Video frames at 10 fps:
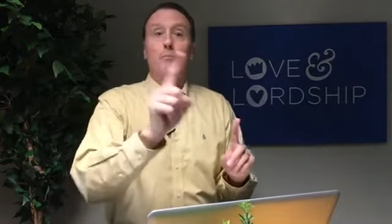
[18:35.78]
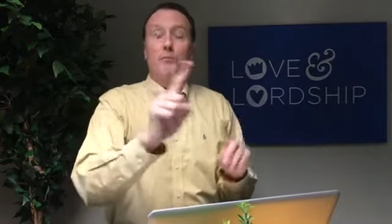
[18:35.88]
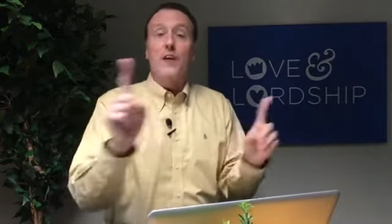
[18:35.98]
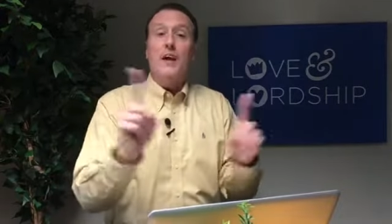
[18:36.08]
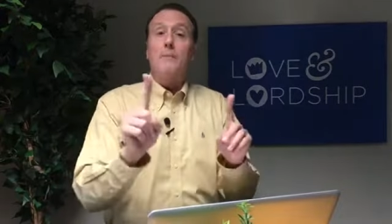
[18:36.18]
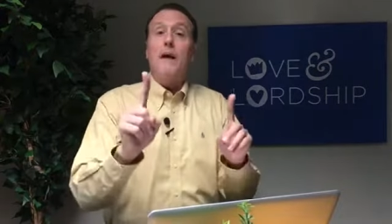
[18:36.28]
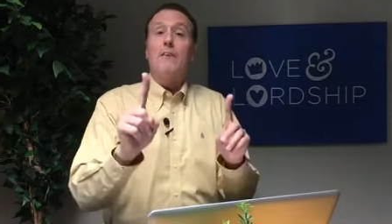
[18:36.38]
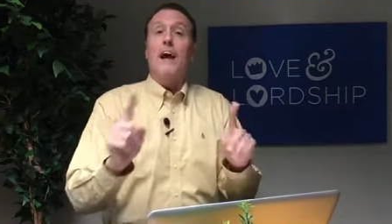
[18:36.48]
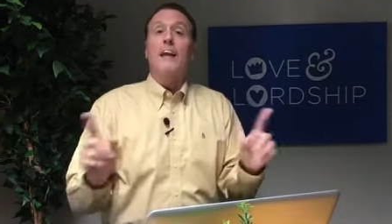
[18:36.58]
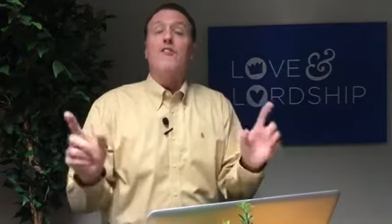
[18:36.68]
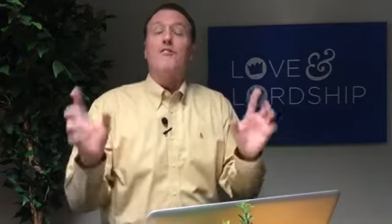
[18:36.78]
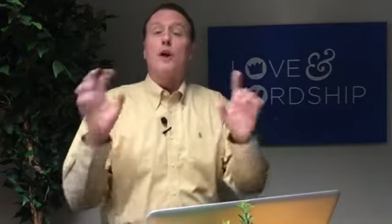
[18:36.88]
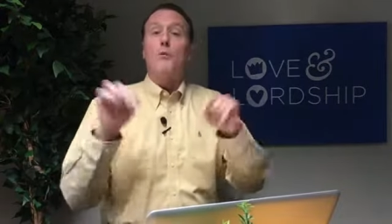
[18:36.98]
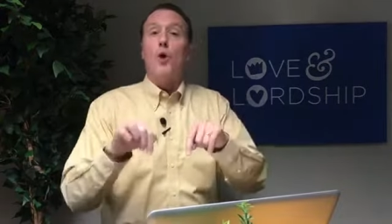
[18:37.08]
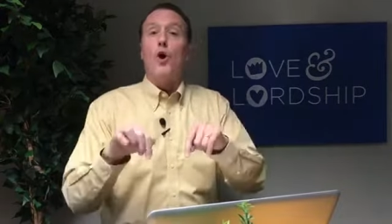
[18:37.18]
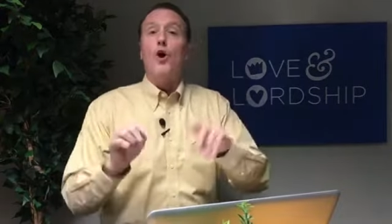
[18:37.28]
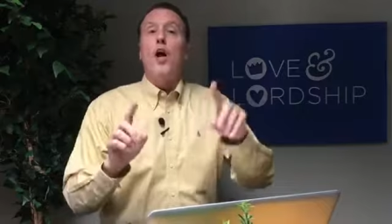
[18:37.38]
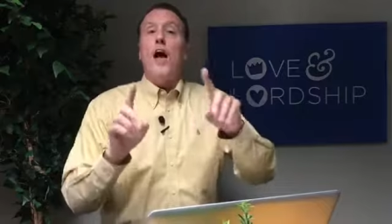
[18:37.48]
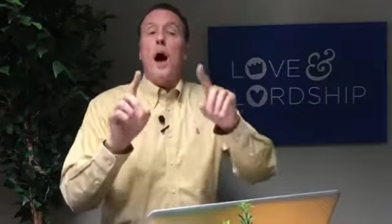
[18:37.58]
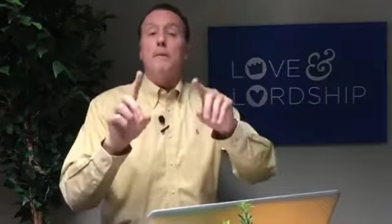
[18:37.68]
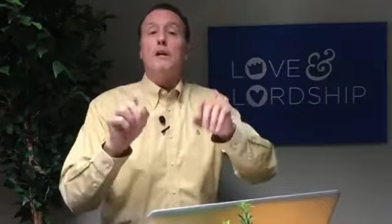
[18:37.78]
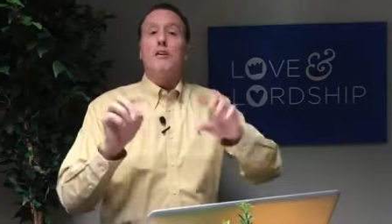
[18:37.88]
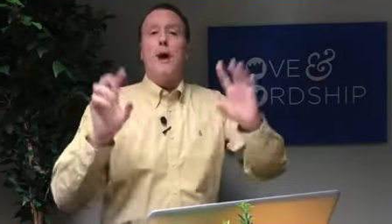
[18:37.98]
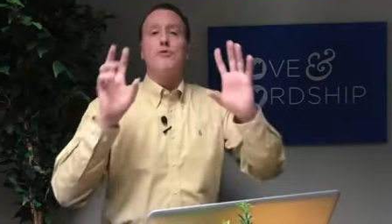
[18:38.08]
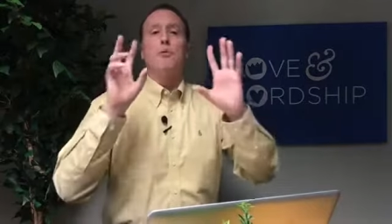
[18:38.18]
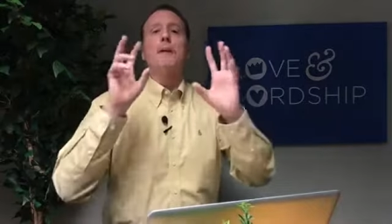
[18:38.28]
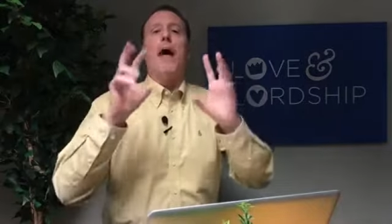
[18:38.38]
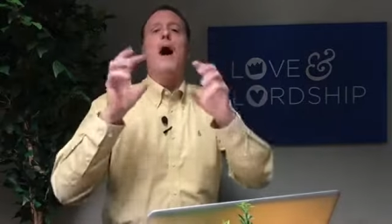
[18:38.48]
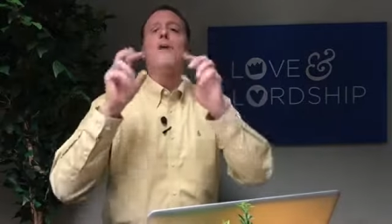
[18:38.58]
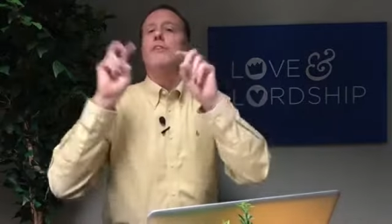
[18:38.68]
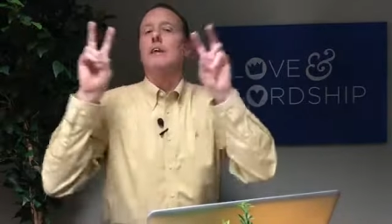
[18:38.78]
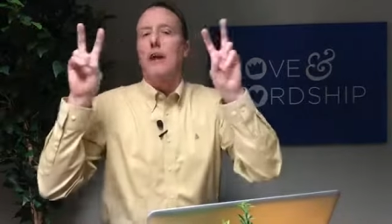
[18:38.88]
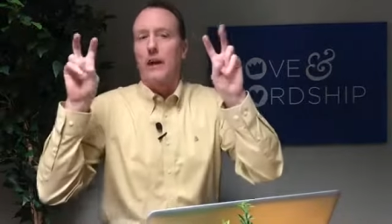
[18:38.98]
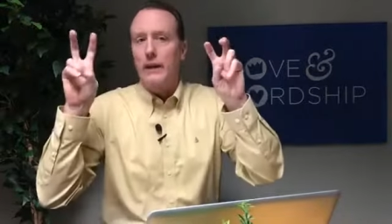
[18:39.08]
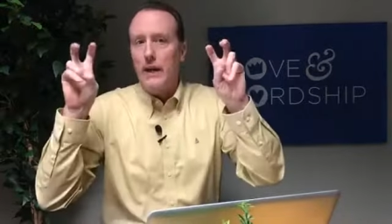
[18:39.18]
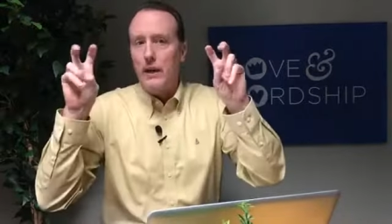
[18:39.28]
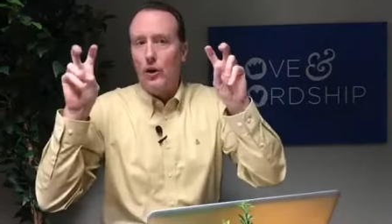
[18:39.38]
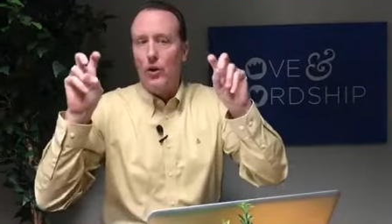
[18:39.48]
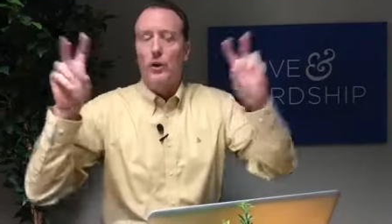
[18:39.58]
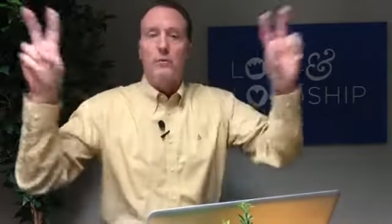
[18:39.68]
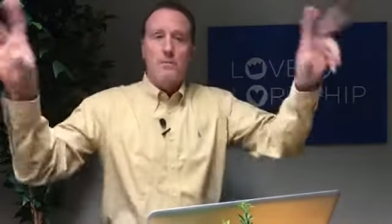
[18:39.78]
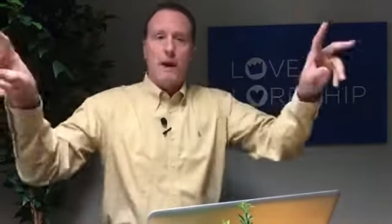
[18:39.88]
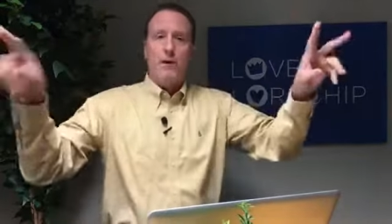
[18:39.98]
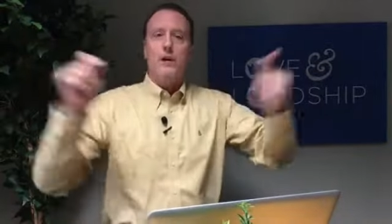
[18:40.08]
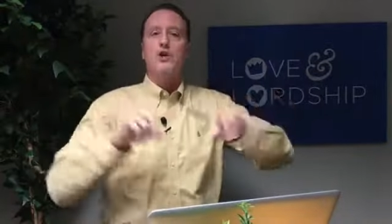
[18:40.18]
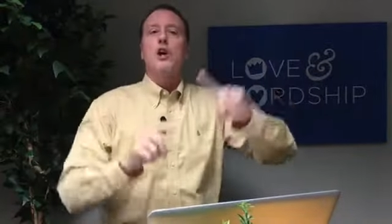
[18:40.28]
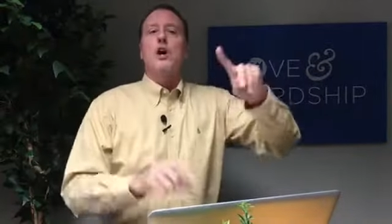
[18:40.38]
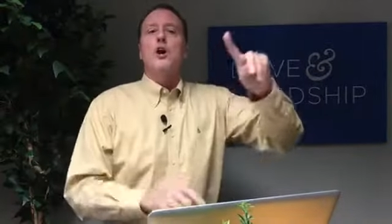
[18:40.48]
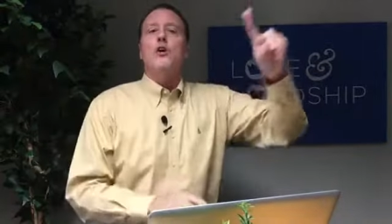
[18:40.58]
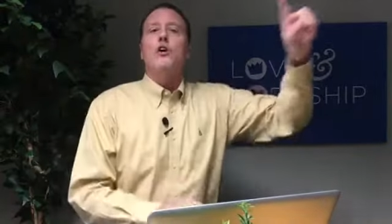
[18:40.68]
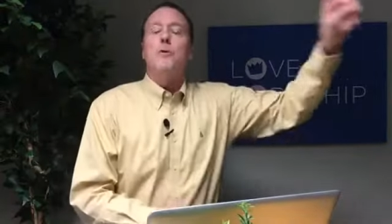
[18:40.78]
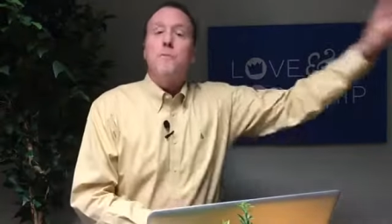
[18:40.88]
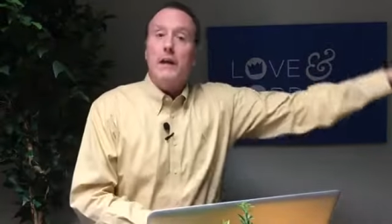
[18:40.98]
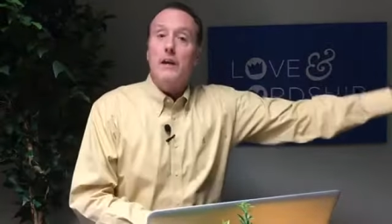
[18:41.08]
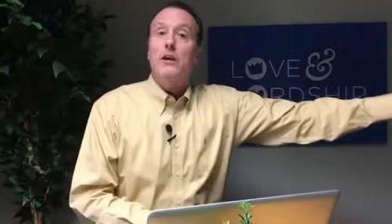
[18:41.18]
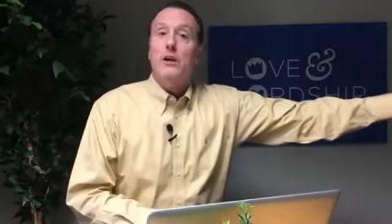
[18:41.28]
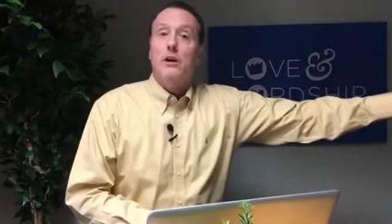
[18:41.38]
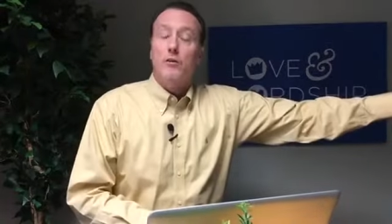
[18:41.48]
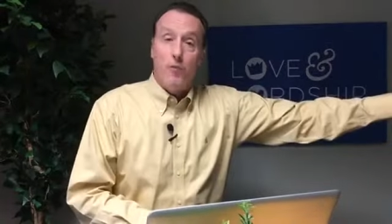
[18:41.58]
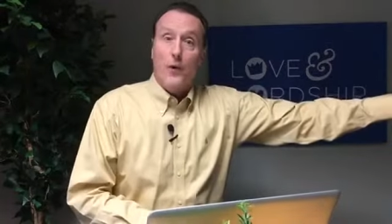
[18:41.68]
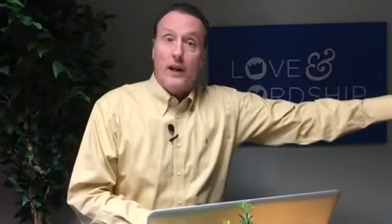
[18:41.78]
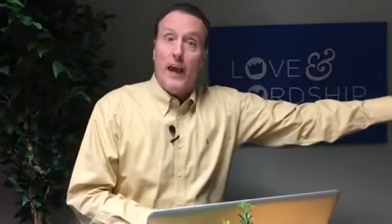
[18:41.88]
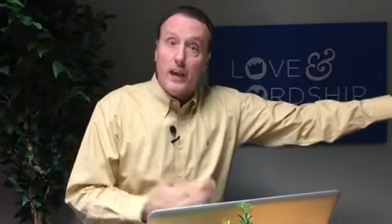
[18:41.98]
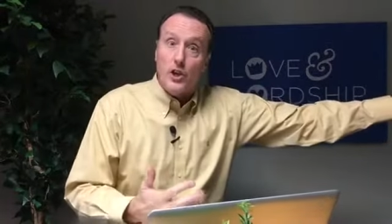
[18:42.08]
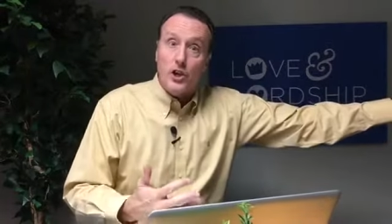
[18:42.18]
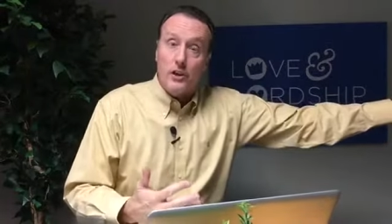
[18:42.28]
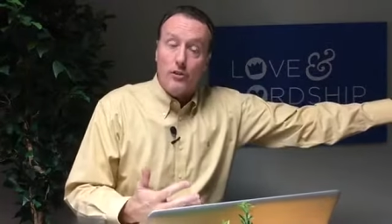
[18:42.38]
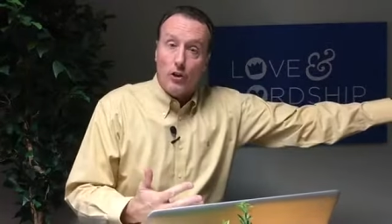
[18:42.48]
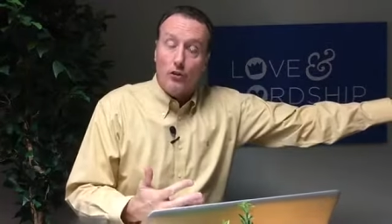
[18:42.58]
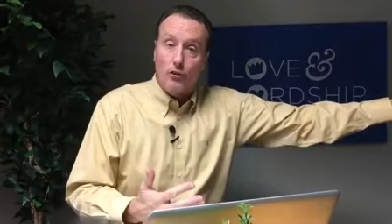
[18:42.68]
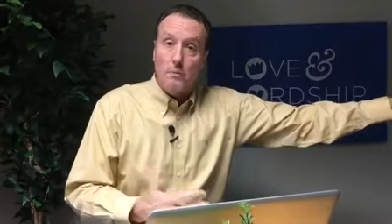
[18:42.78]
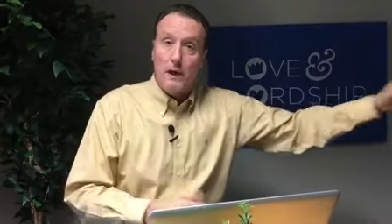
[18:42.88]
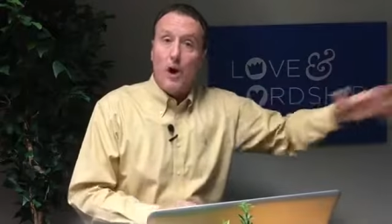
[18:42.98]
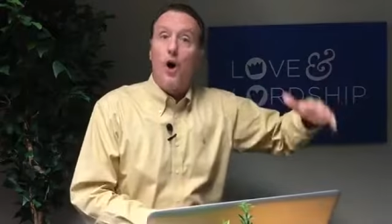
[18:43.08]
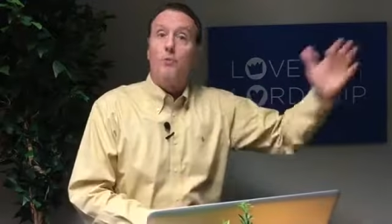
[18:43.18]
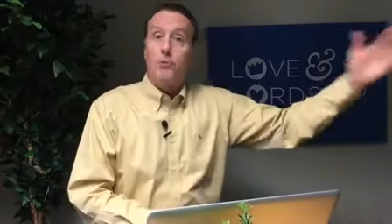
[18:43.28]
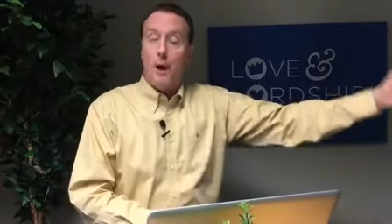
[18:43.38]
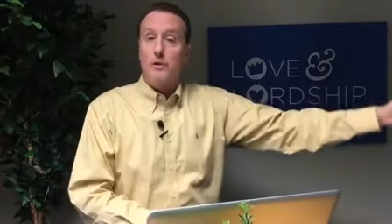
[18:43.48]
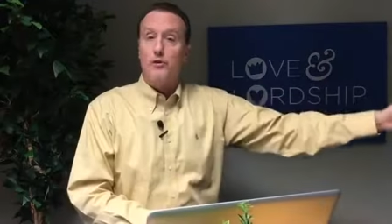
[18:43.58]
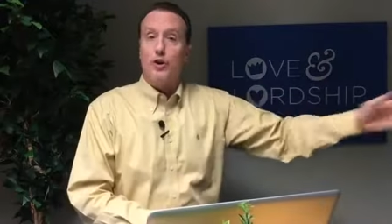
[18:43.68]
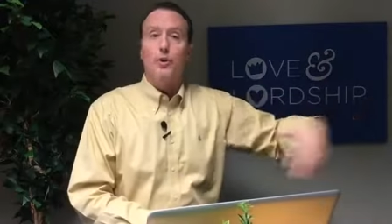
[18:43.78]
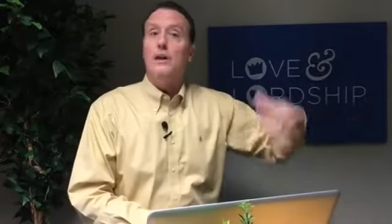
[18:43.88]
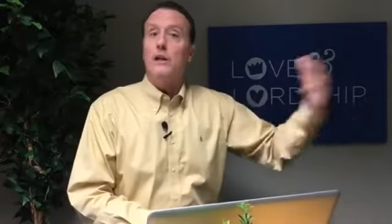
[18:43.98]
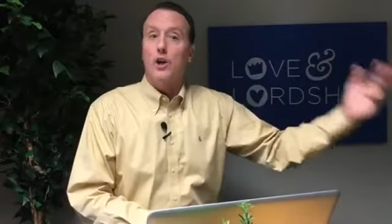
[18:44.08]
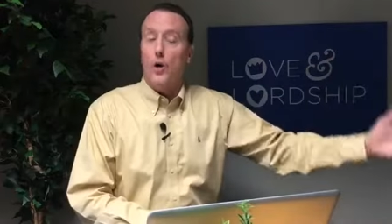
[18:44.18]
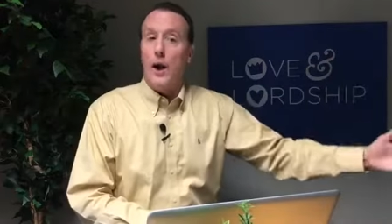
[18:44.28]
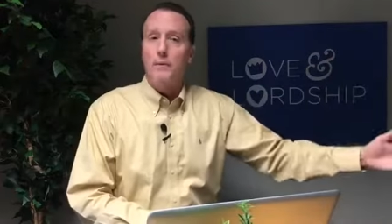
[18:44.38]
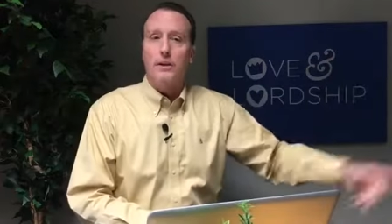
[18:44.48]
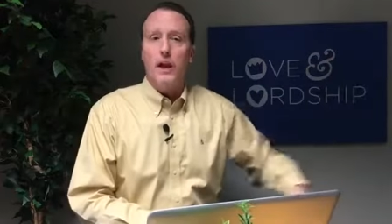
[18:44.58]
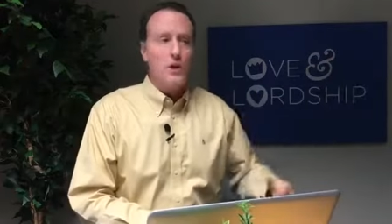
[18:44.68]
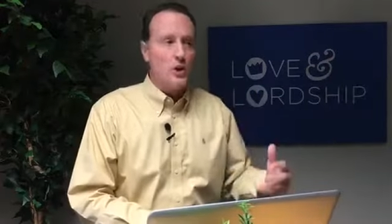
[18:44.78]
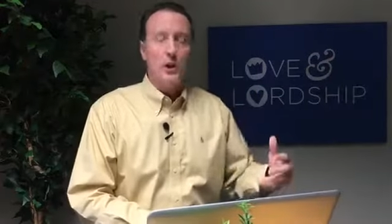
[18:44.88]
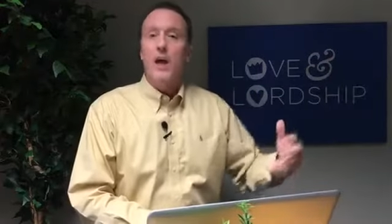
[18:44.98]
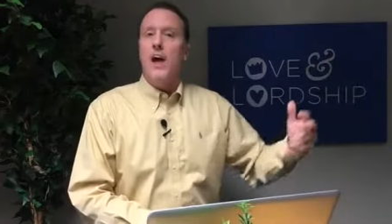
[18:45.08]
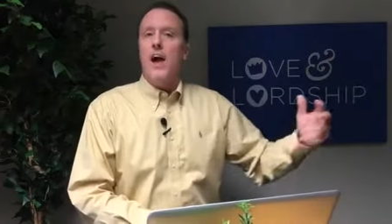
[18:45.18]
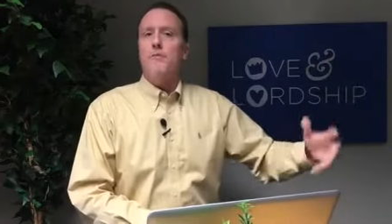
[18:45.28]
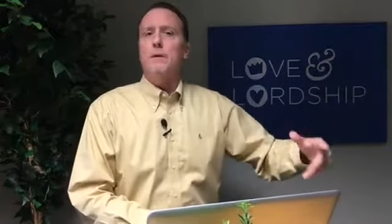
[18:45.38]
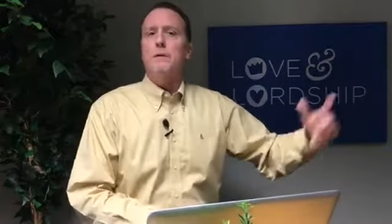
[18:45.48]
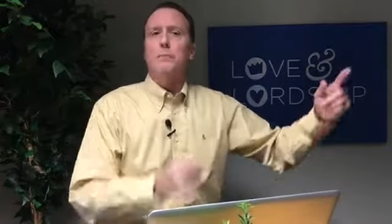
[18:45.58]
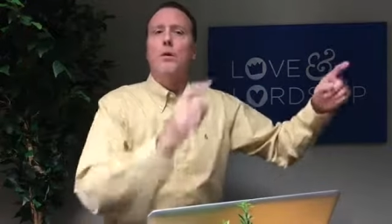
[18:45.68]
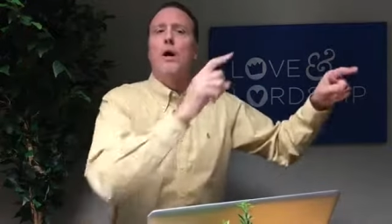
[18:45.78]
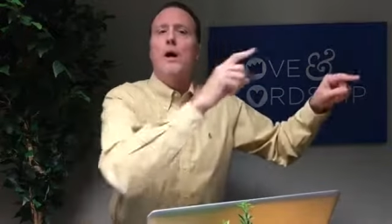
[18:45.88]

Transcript: Think about that. If they were, how many times without the legal marriage, committing fornication, as it used to be called, promiscuity and cohabitation, have people